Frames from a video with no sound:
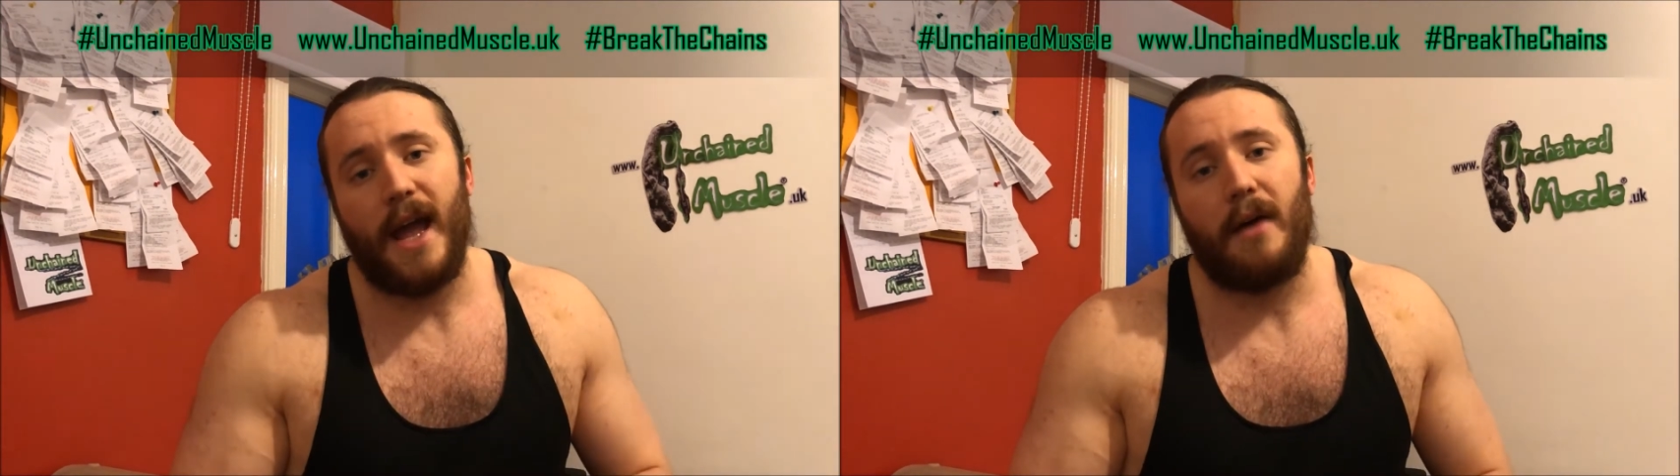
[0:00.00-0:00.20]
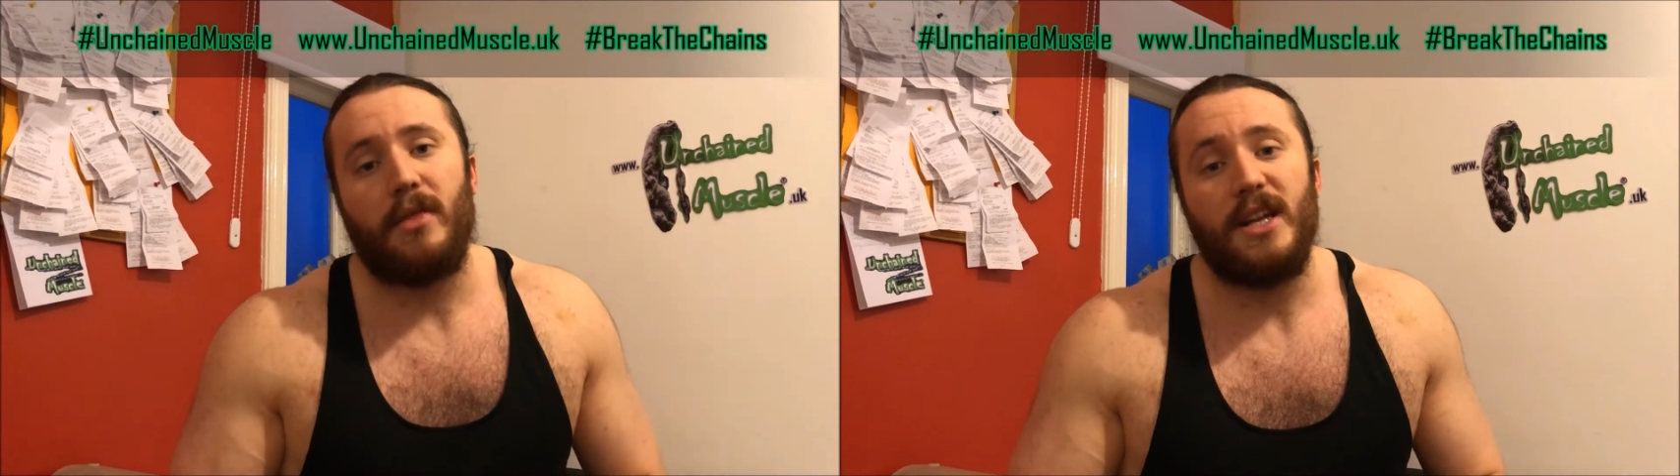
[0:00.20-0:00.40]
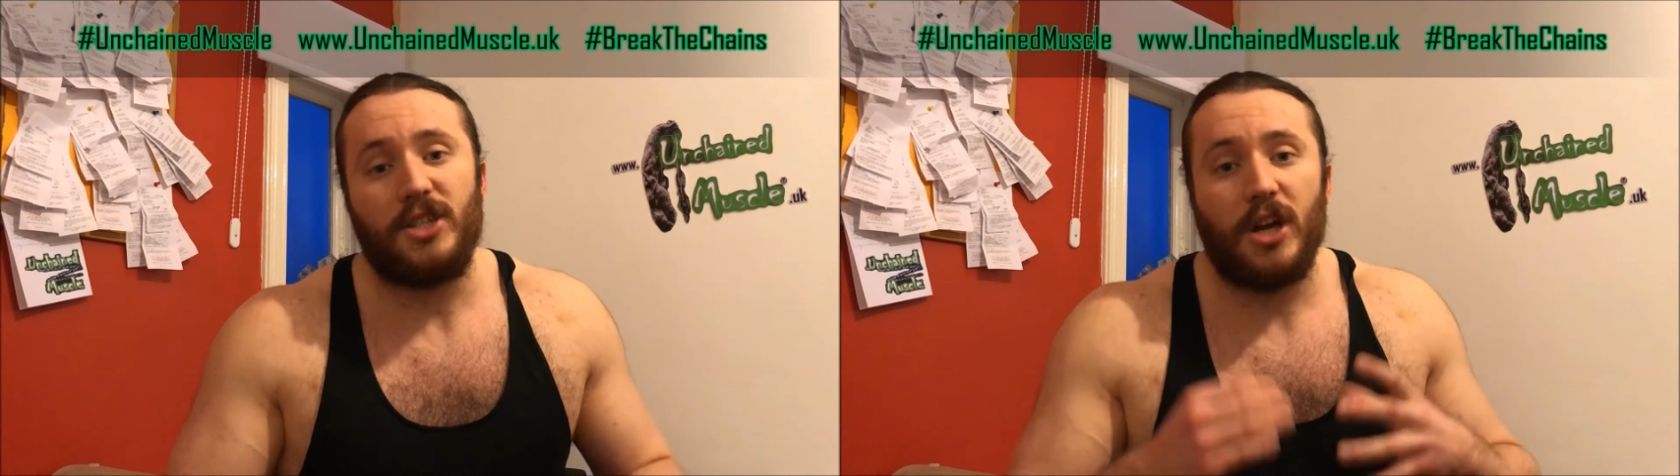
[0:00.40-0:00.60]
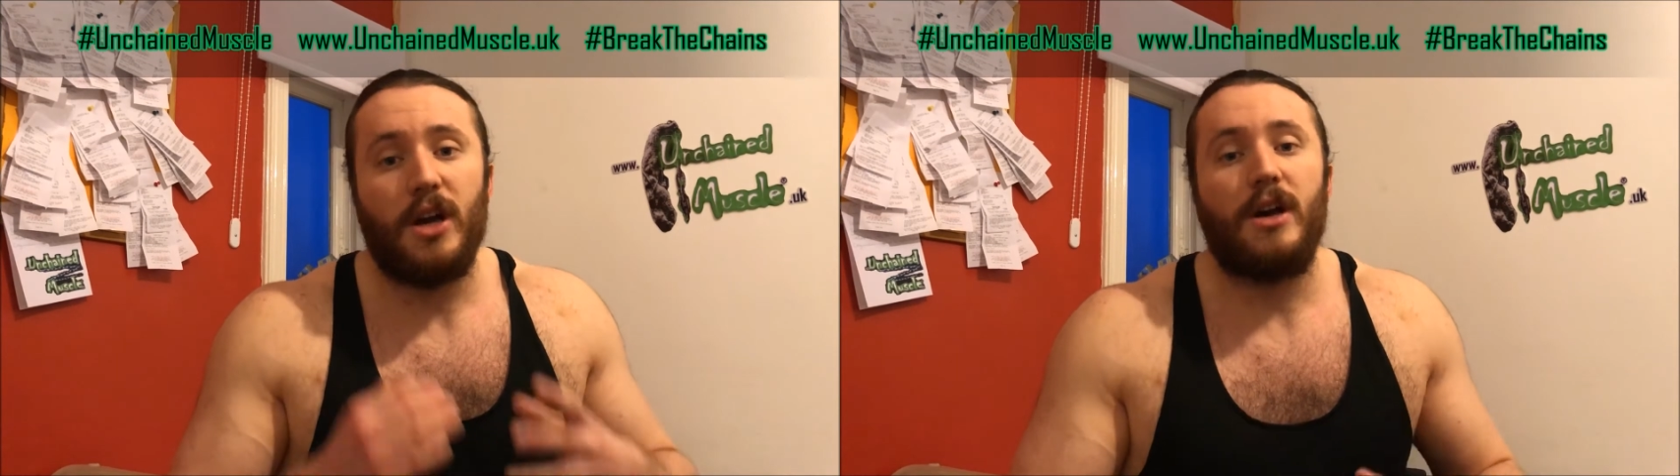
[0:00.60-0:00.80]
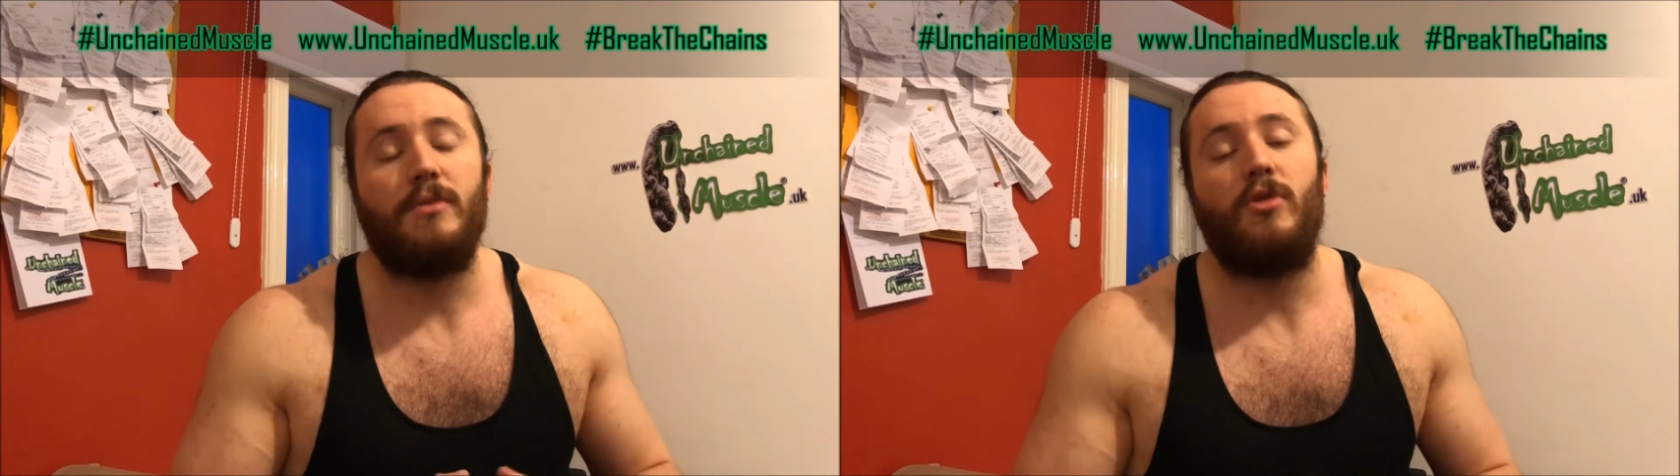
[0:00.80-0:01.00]
athletes to
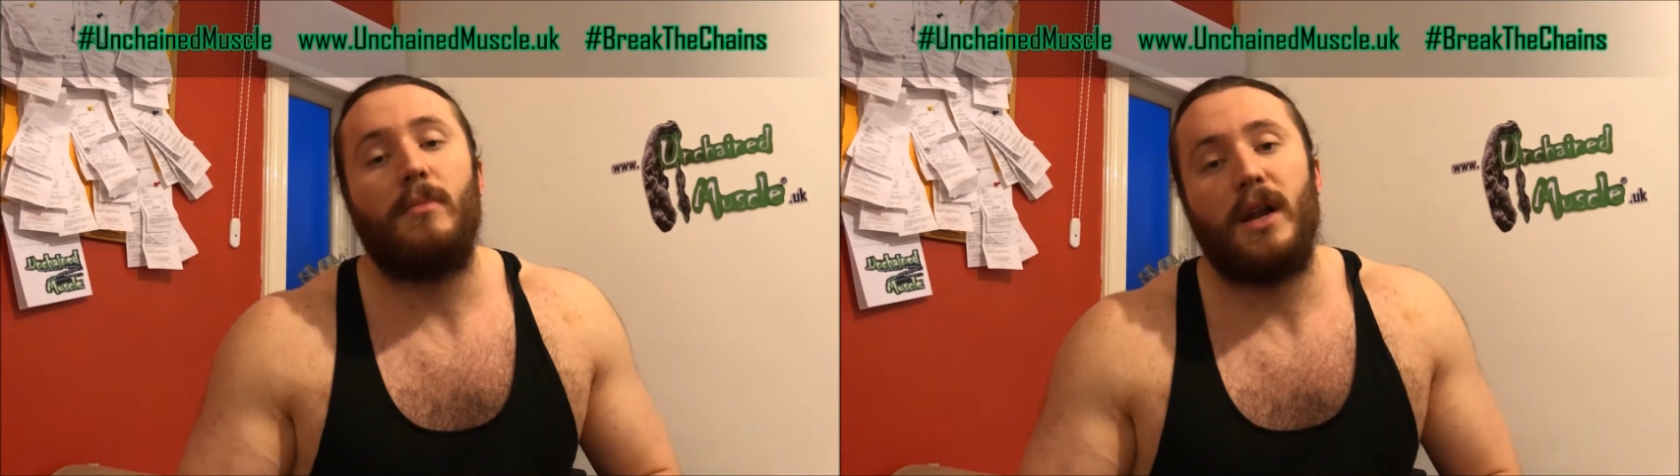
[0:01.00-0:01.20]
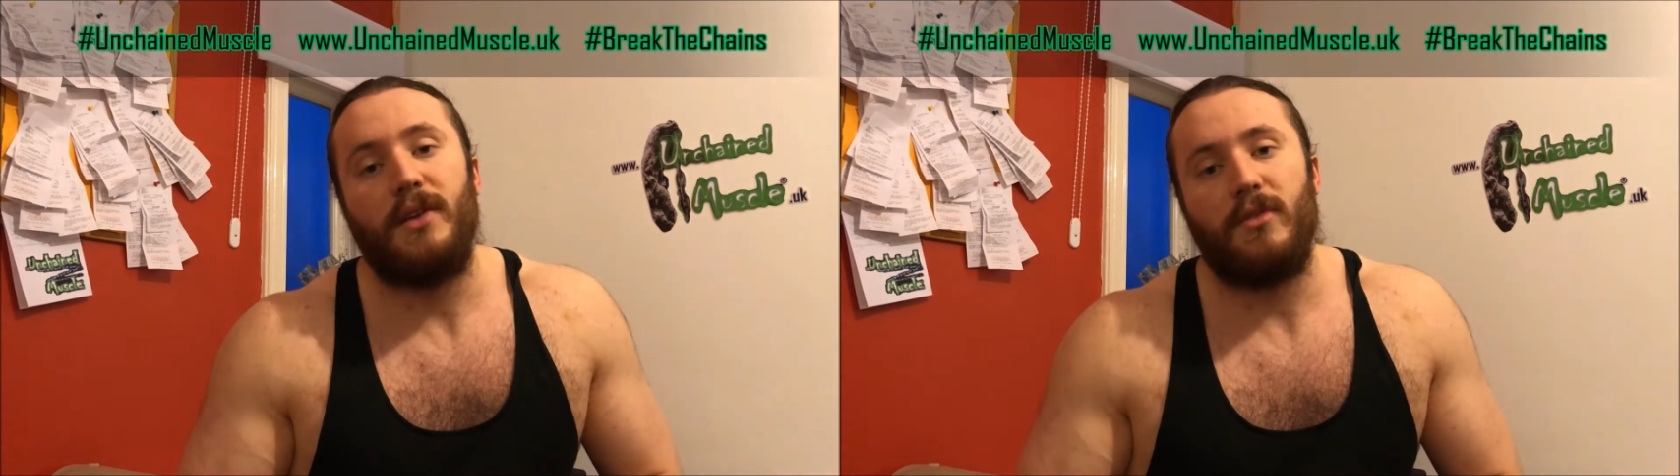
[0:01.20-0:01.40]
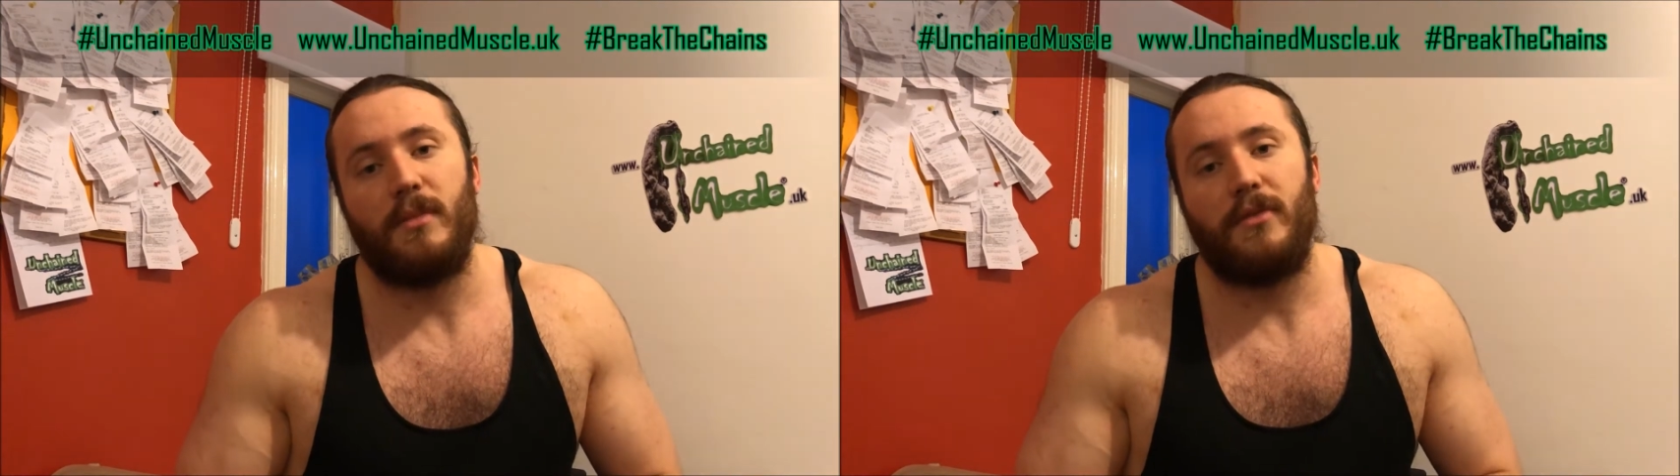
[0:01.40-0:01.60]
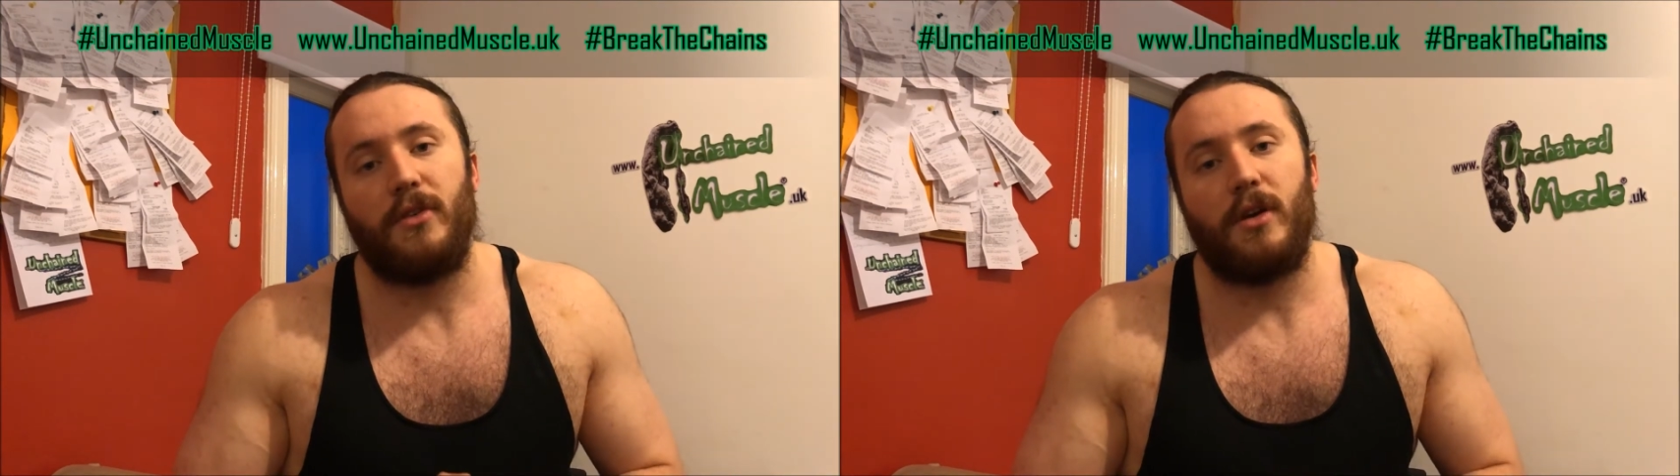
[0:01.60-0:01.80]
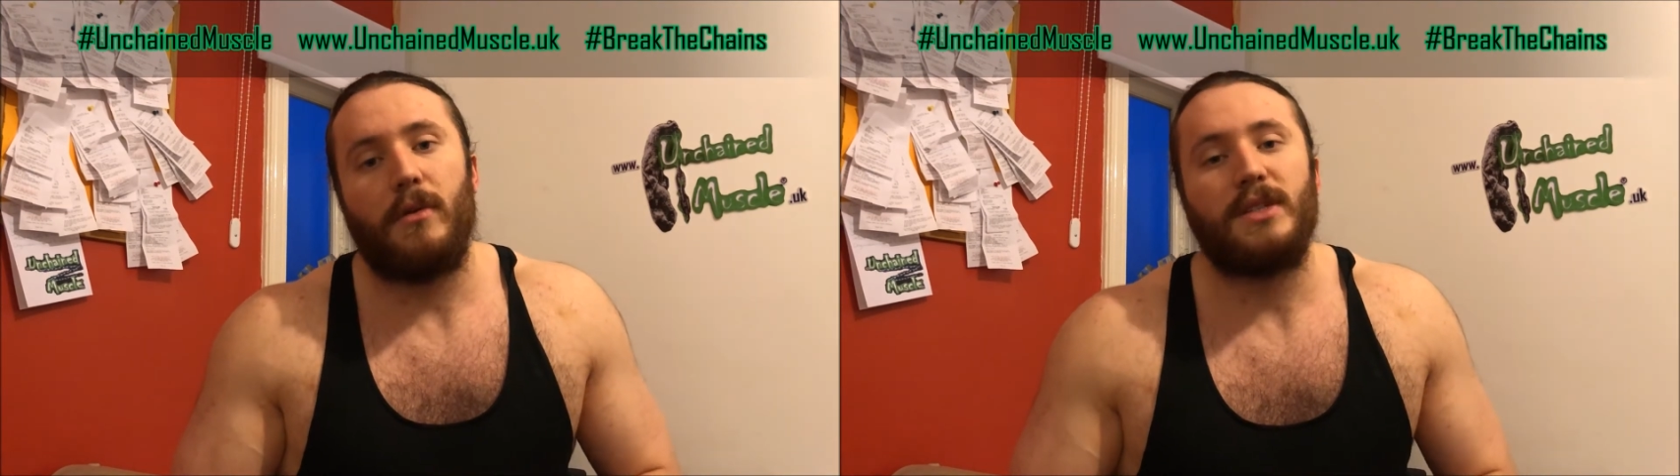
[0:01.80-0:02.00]
earn more money from
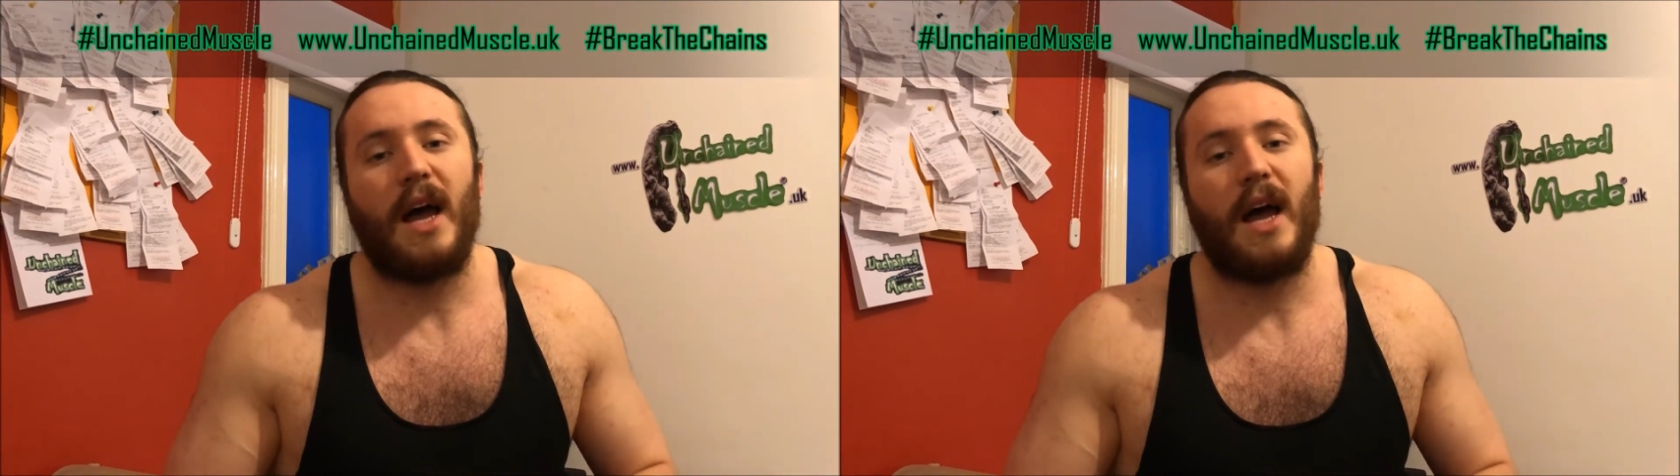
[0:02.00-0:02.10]
referrals,